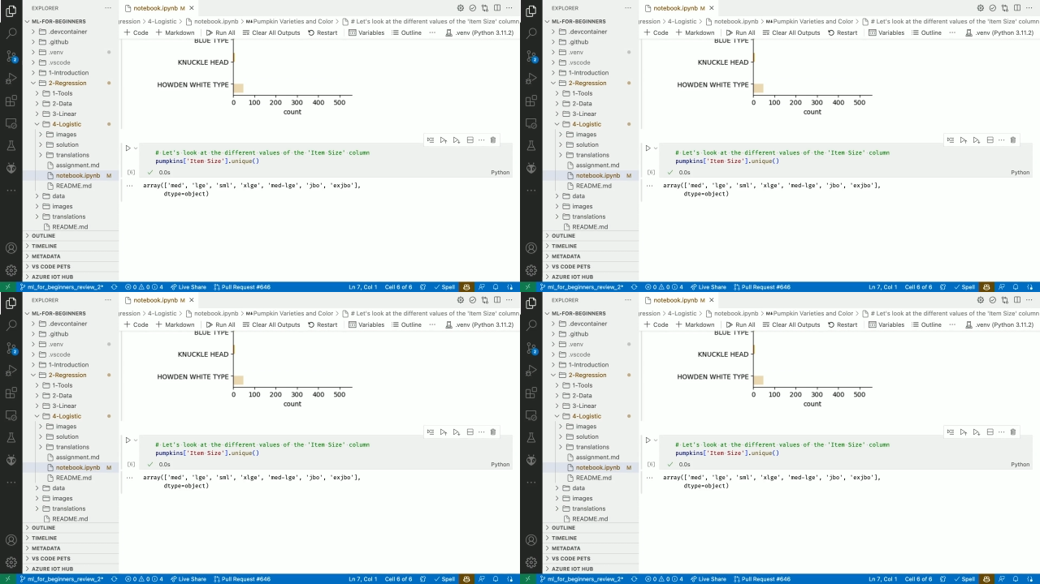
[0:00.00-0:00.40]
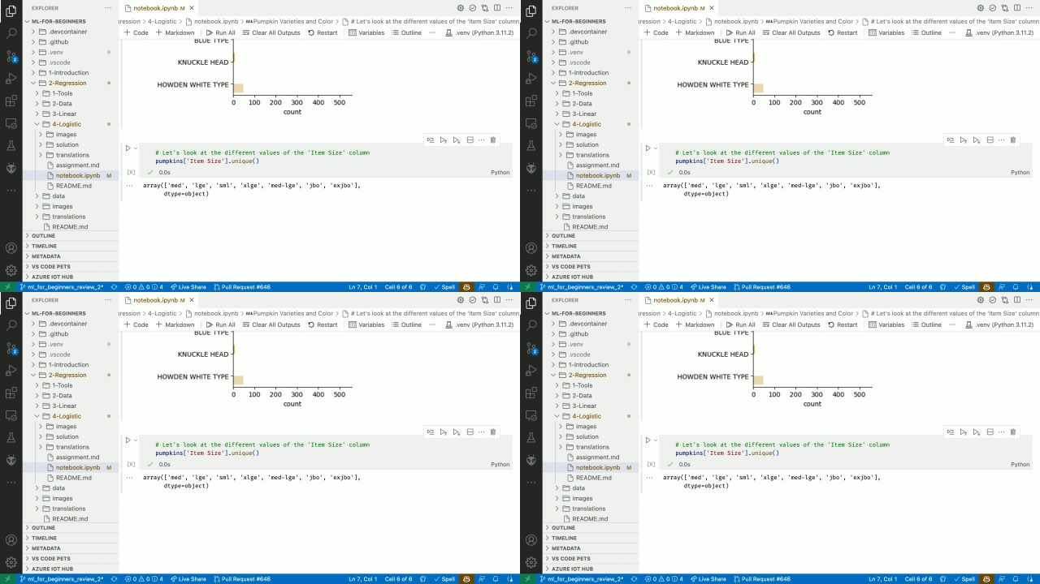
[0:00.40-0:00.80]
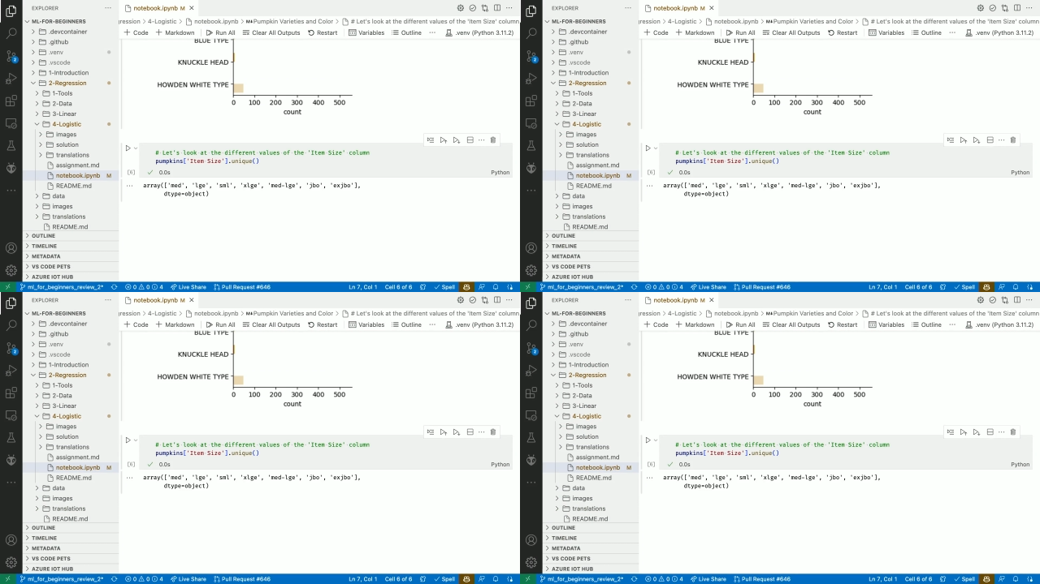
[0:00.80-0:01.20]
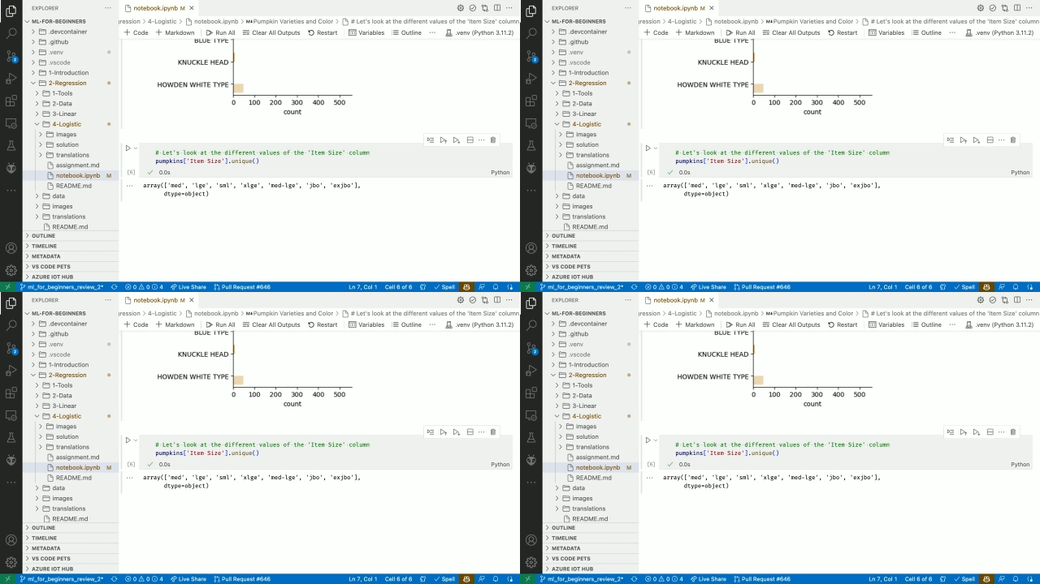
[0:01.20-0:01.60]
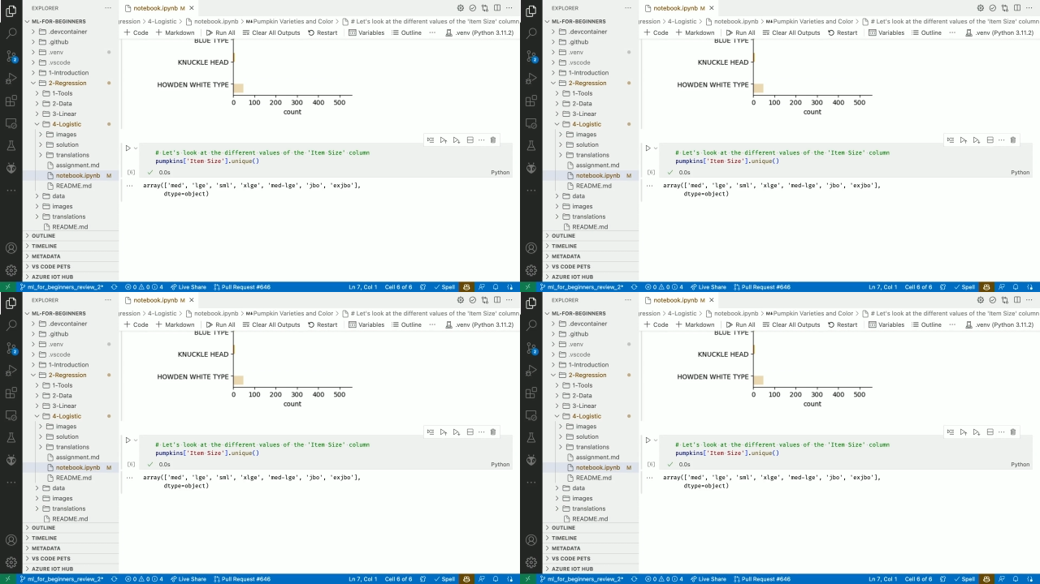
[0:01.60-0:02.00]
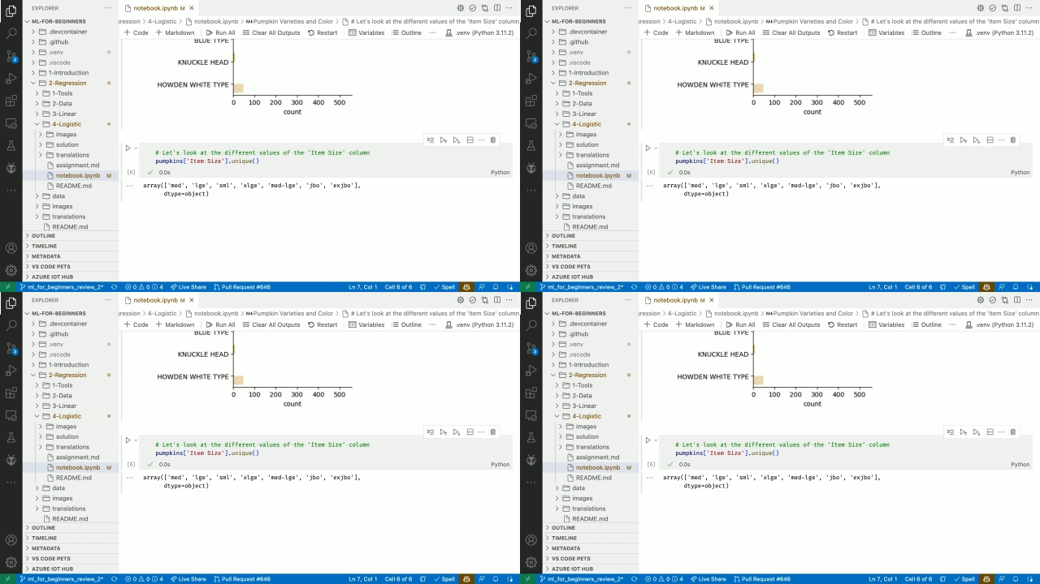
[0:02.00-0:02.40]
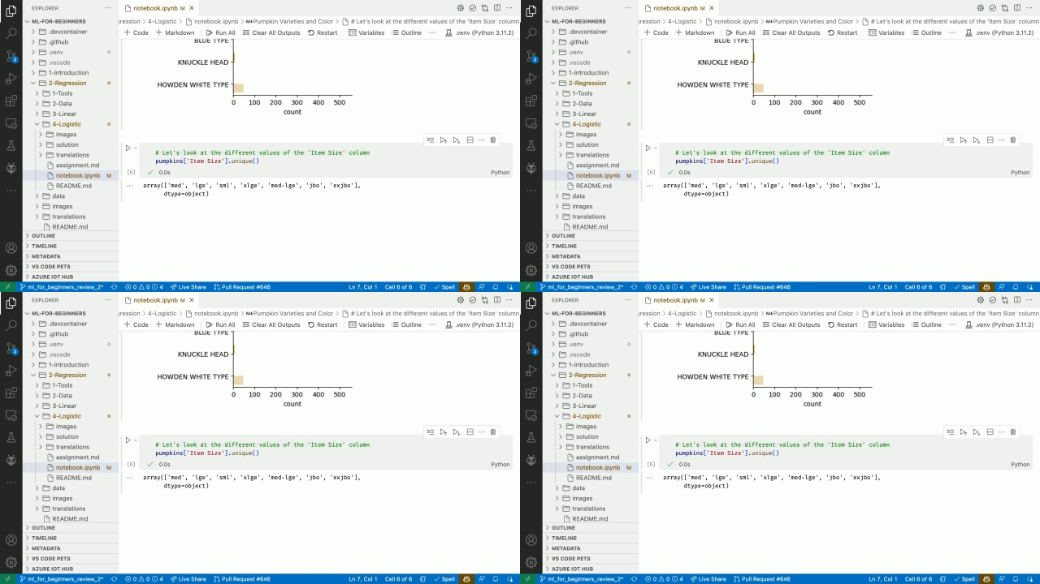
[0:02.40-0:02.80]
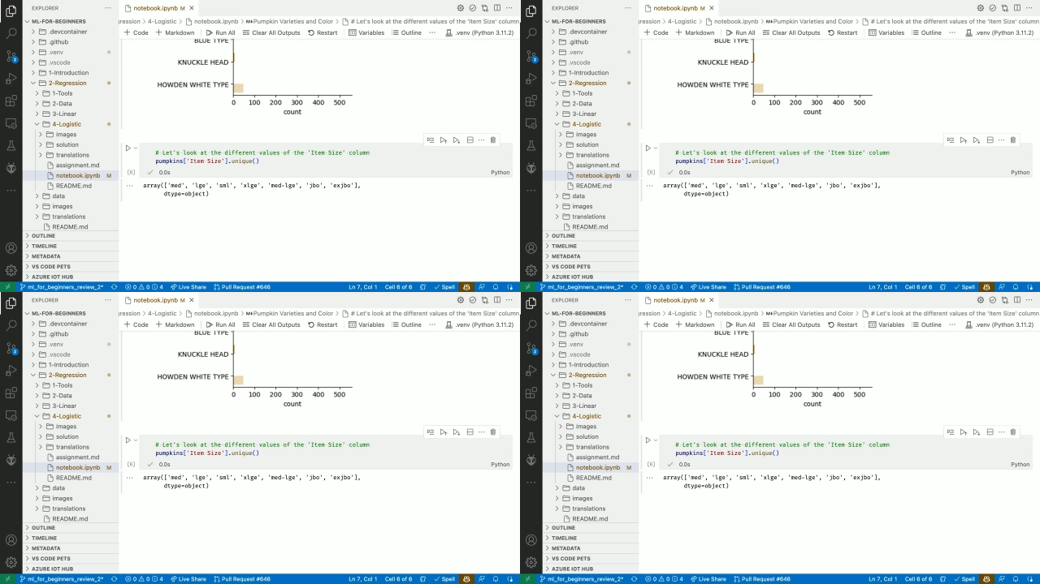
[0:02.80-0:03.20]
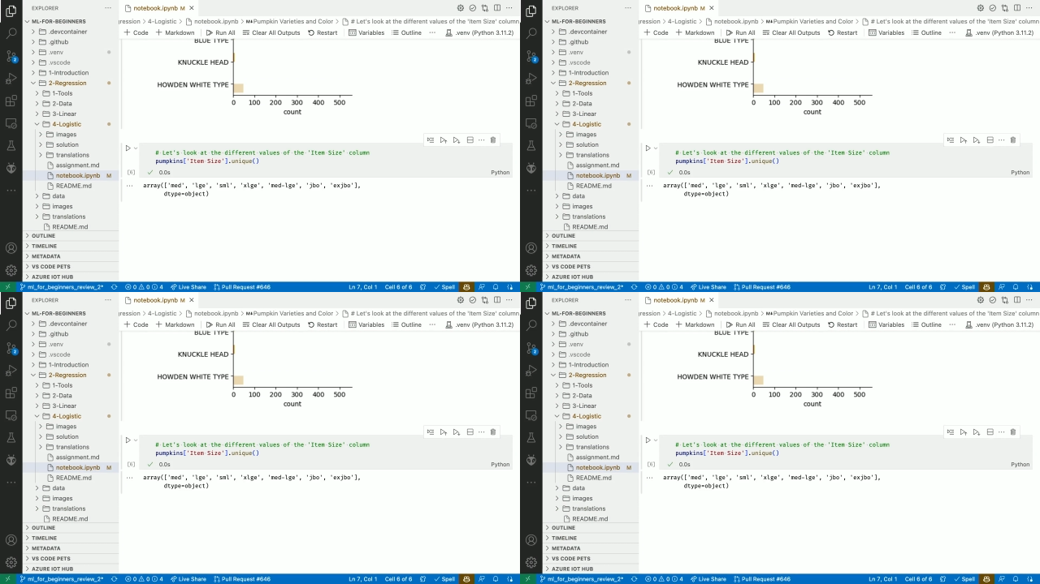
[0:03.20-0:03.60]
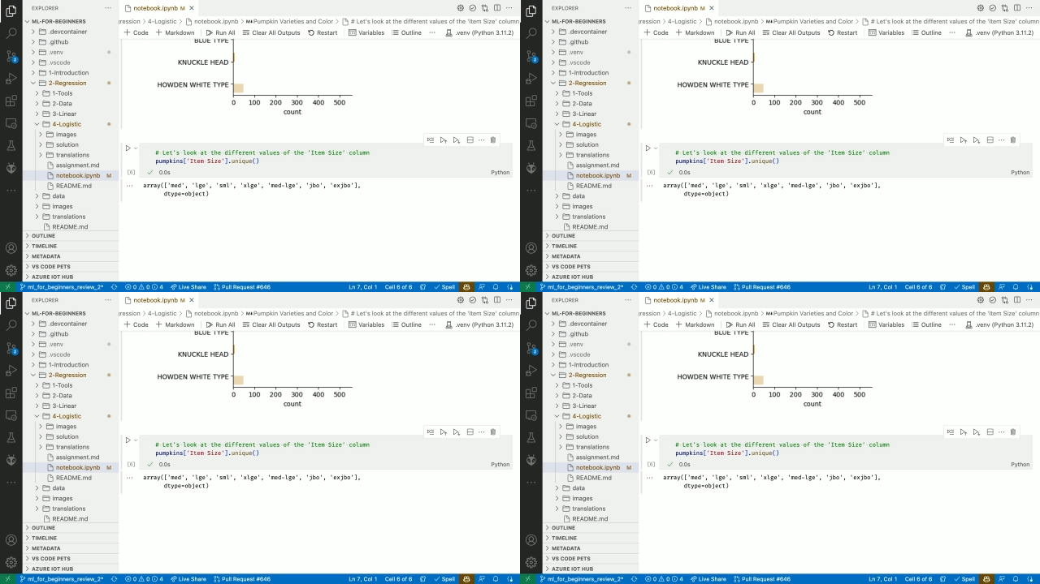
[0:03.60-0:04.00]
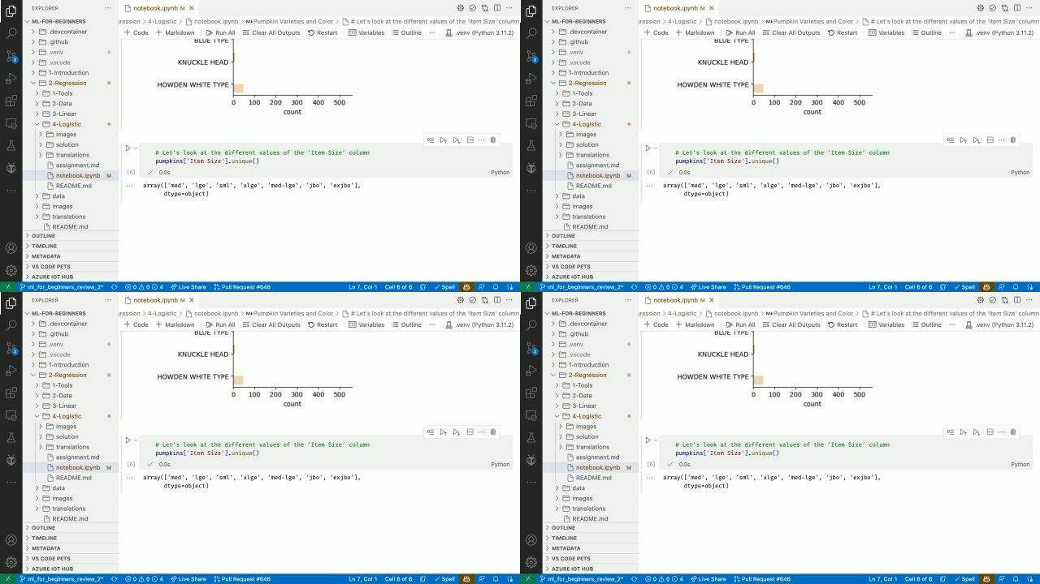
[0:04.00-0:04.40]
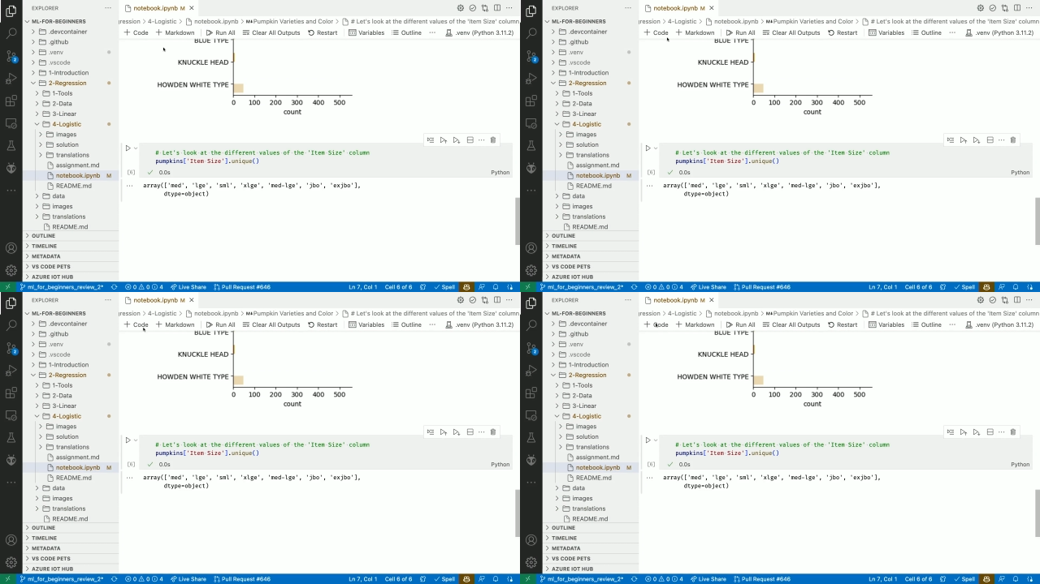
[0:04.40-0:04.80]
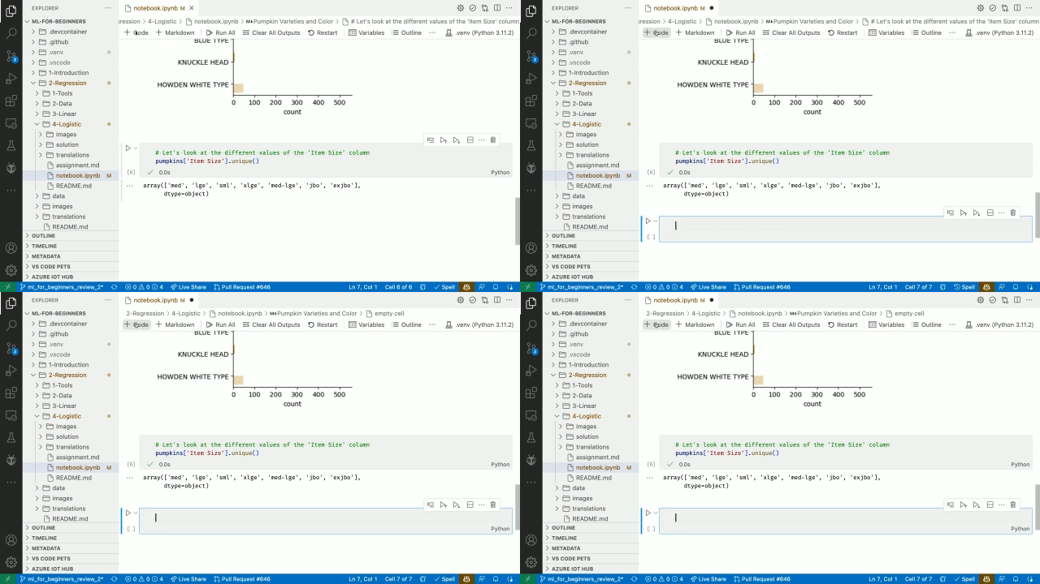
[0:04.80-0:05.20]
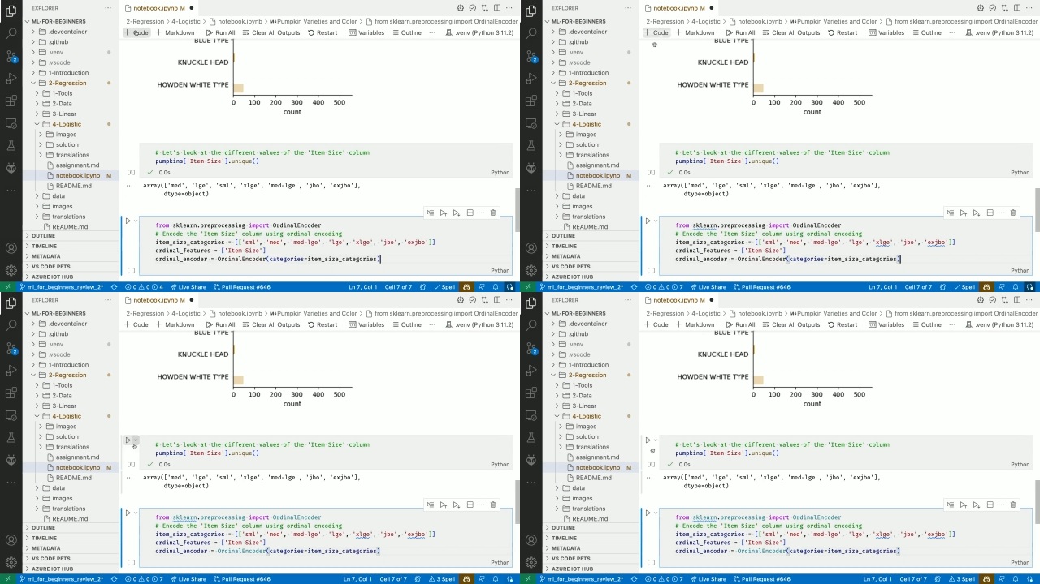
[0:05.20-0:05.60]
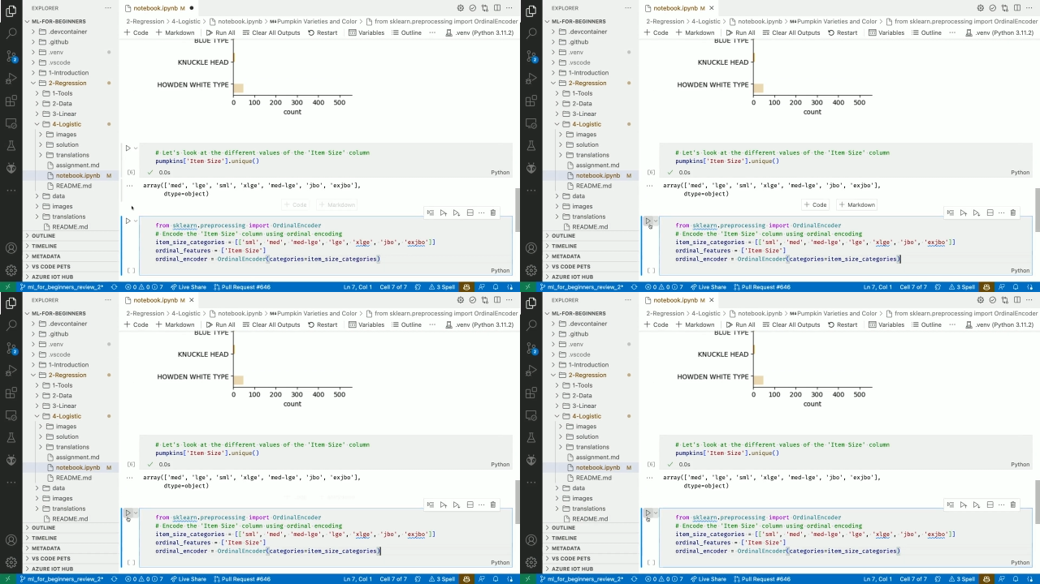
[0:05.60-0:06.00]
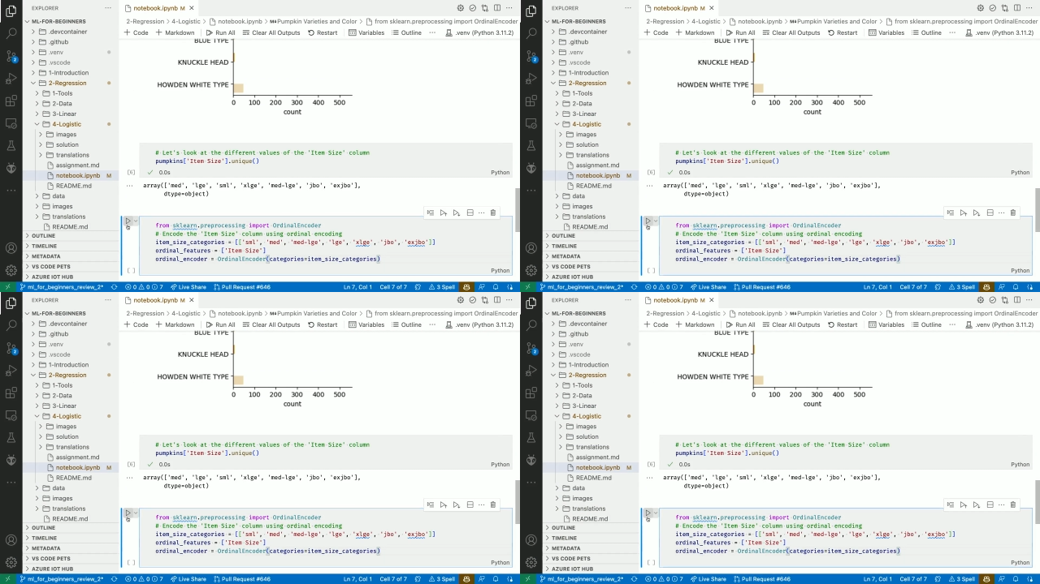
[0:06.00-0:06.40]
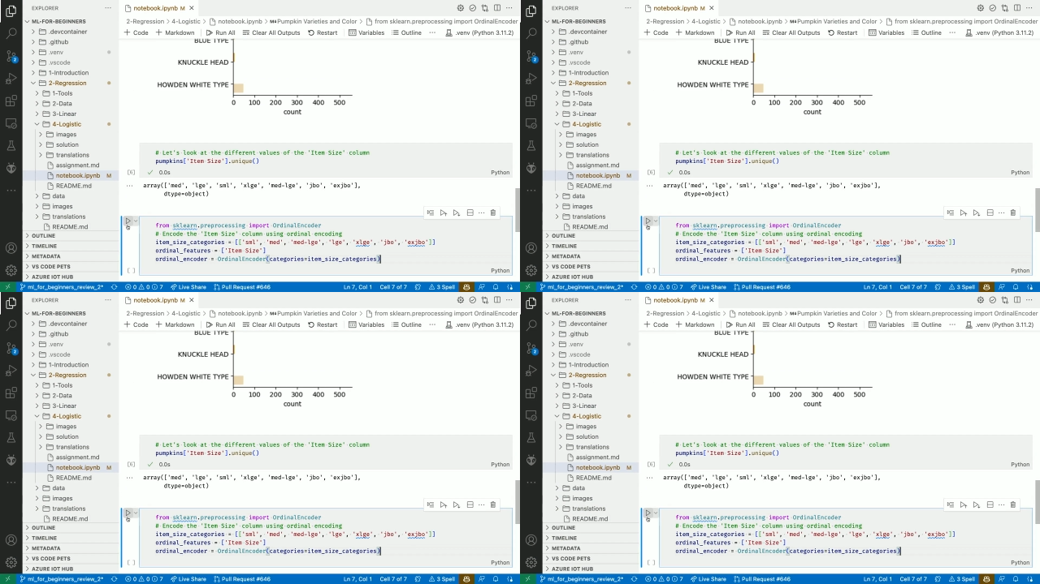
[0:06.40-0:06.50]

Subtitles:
No face is visible, so there are no lips to read.